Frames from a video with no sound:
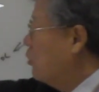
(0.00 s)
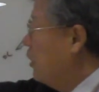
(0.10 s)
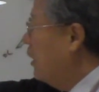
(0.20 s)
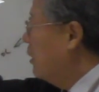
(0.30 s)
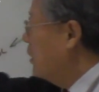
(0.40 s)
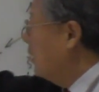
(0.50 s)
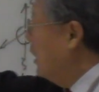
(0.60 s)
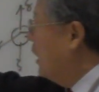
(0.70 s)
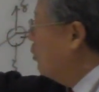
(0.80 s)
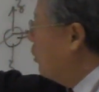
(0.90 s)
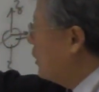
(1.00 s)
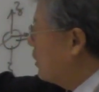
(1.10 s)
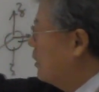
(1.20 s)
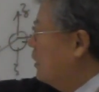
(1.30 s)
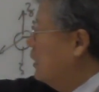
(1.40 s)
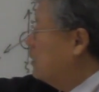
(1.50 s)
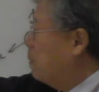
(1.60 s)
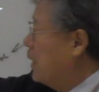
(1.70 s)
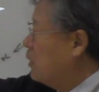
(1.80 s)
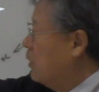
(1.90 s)
Schrodinger equation,
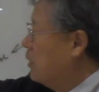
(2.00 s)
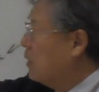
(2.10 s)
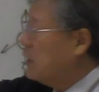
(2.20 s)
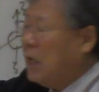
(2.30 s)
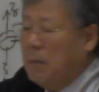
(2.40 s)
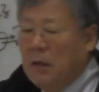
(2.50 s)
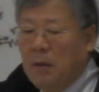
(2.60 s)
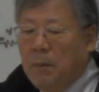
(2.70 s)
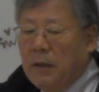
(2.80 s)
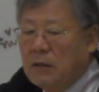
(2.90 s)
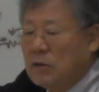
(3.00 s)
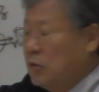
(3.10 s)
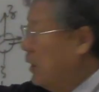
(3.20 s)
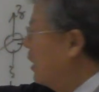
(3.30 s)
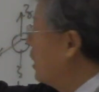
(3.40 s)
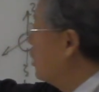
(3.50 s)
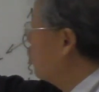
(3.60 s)
especially the time-independent Schrodinger